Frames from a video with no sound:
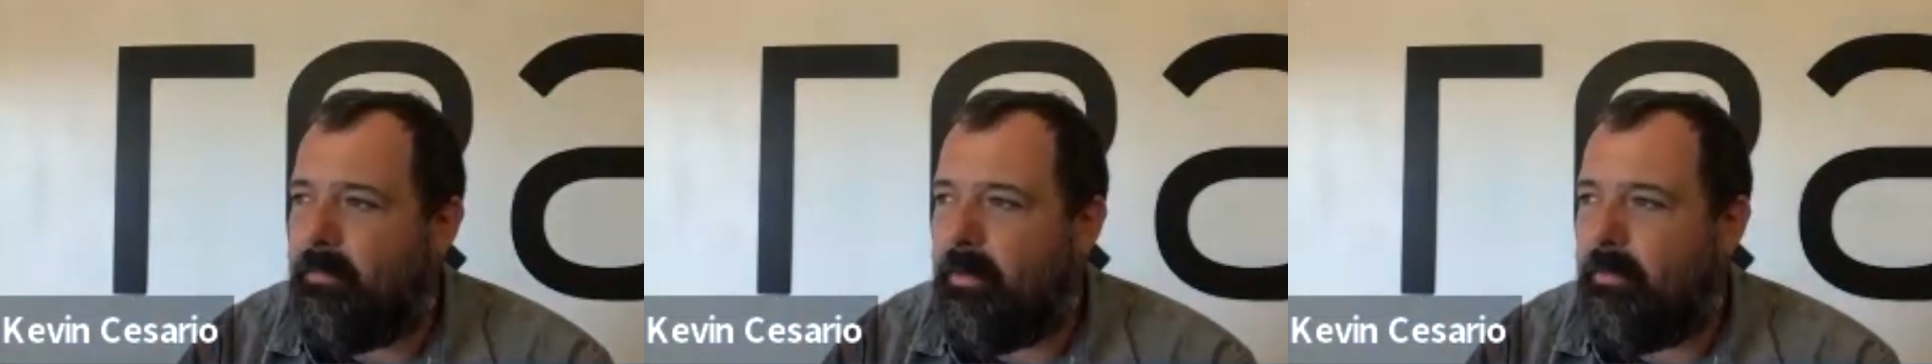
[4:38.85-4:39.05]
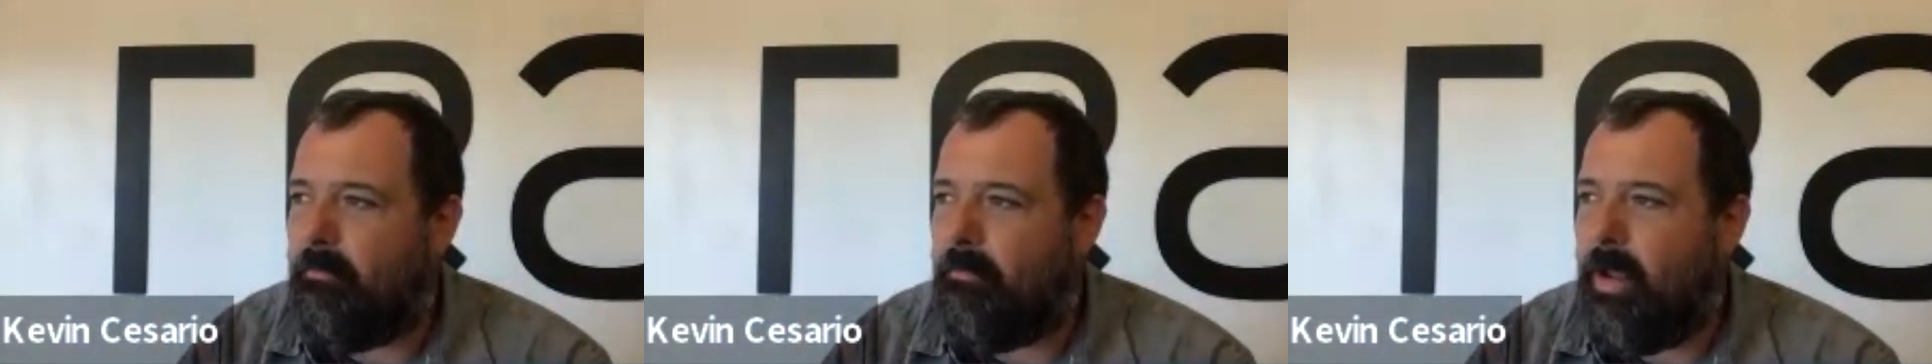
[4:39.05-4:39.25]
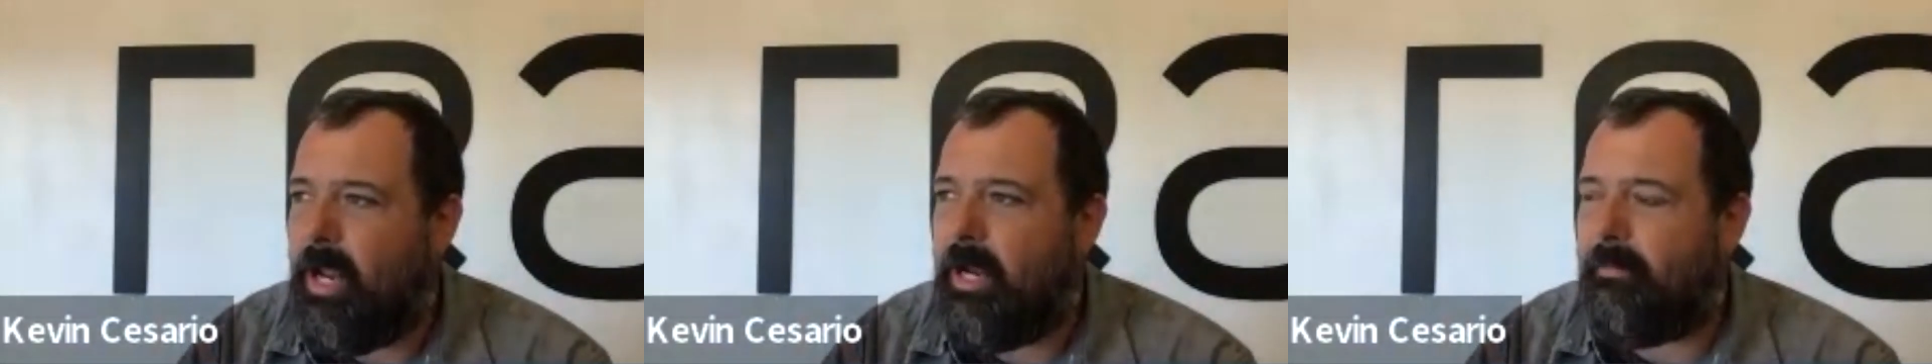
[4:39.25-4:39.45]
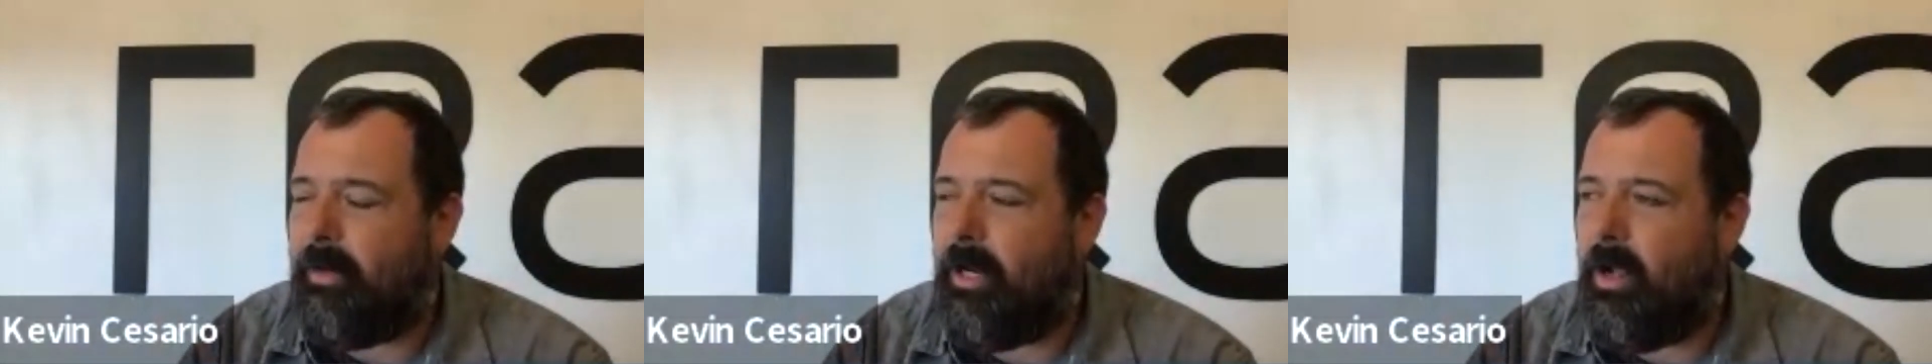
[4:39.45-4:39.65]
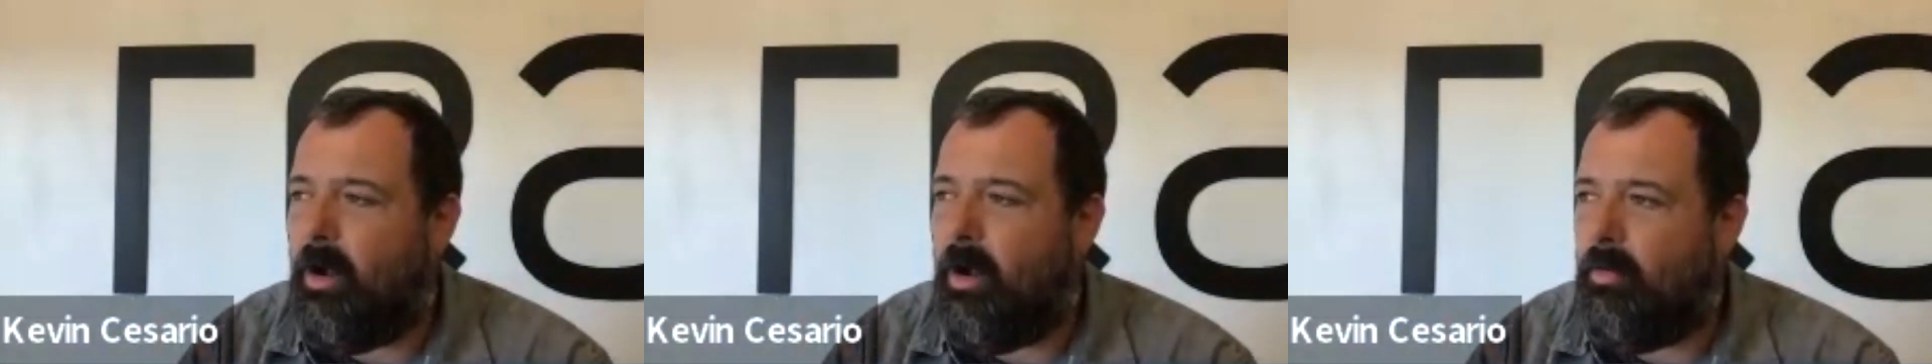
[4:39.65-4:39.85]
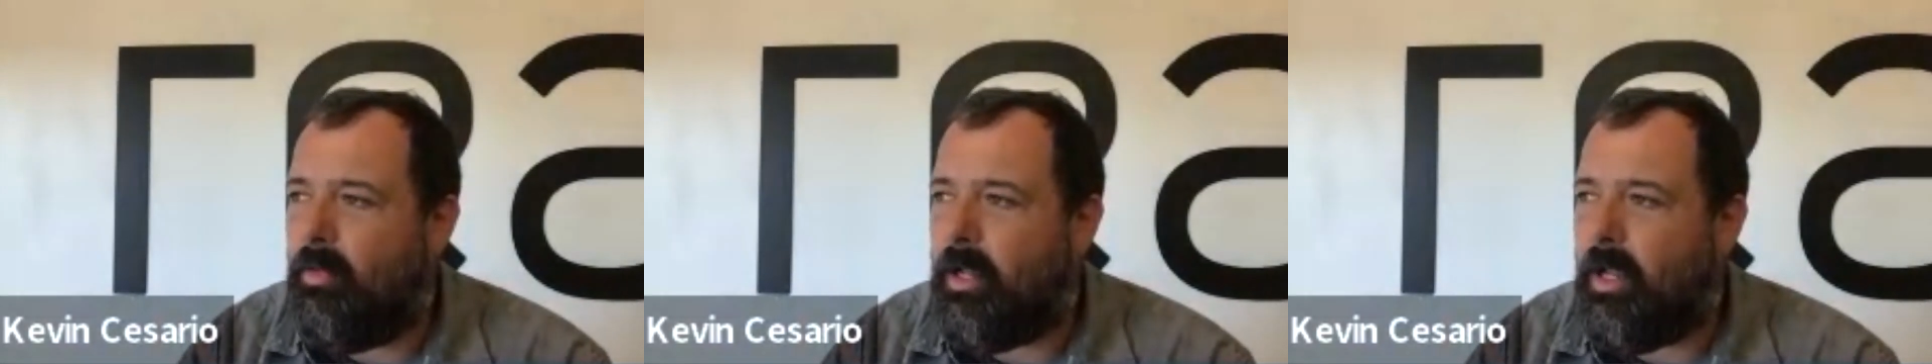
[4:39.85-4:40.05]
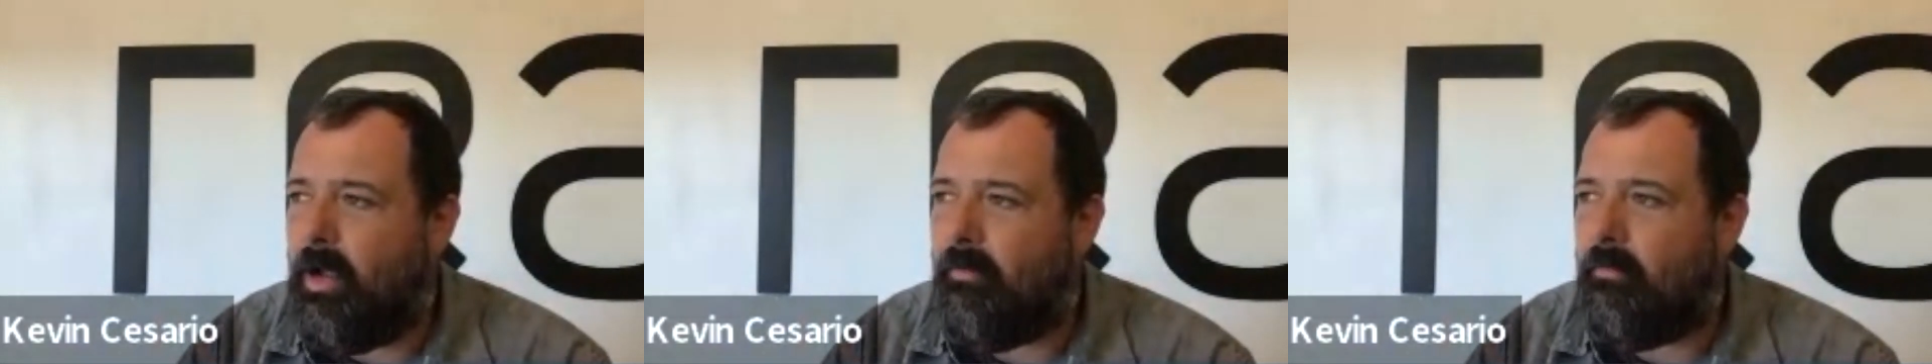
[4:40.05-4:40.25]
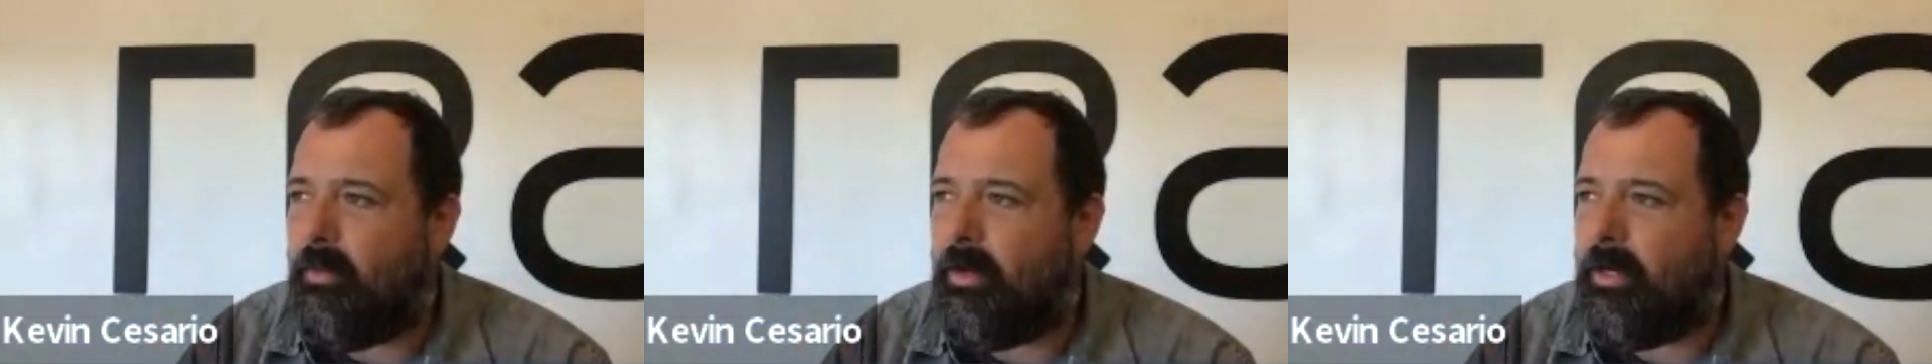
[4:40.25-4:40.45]
but man, I'm going to owe the
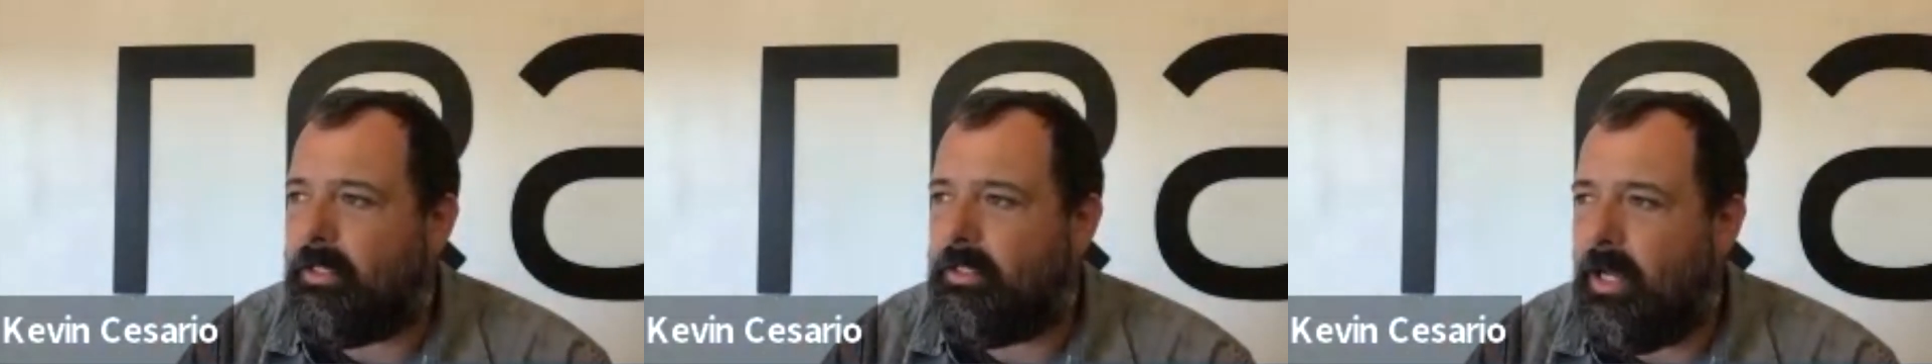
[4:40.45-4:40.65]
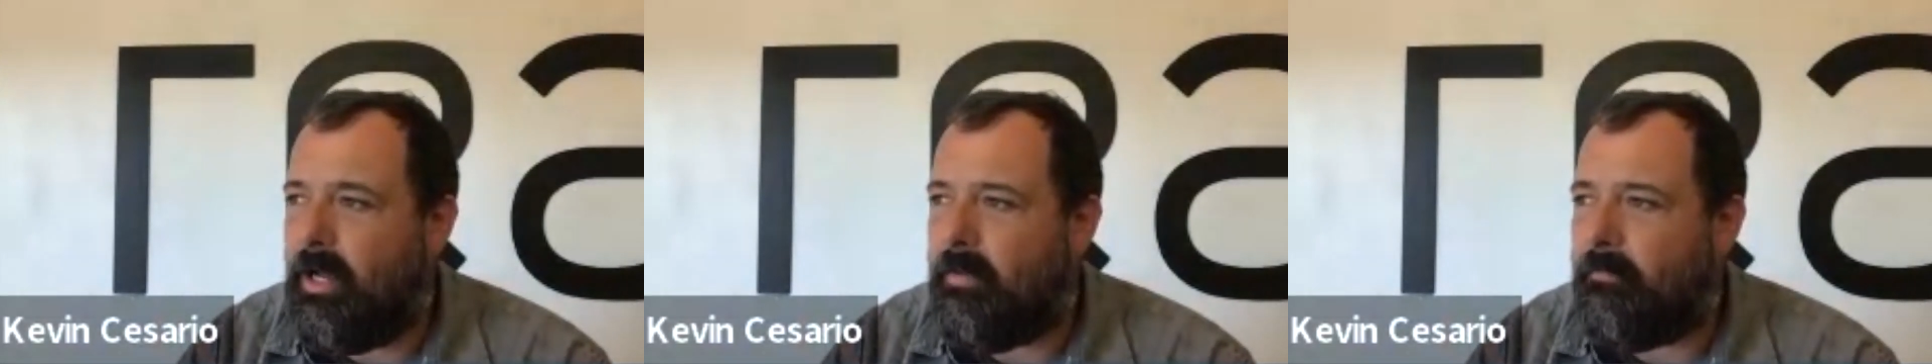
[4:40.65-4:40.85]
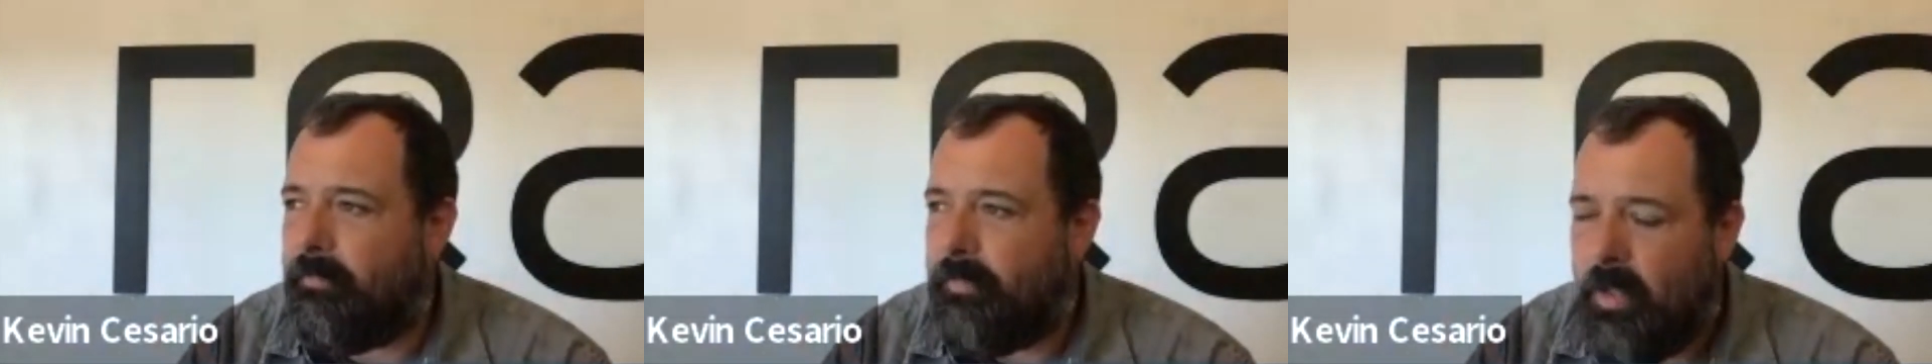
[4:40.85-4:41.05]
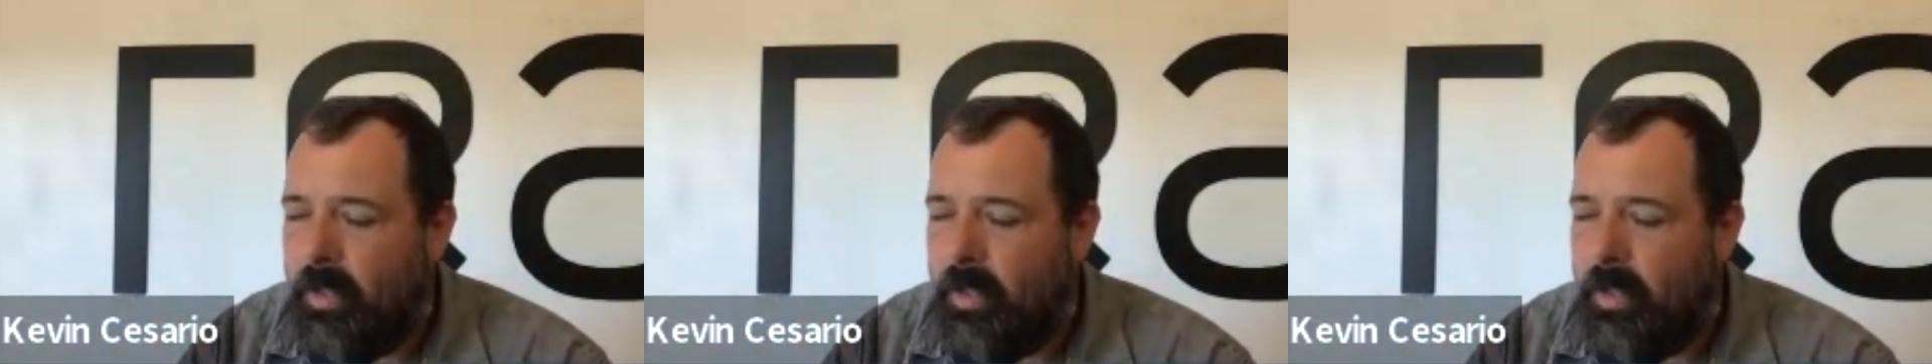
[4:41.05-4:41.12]
government a ton.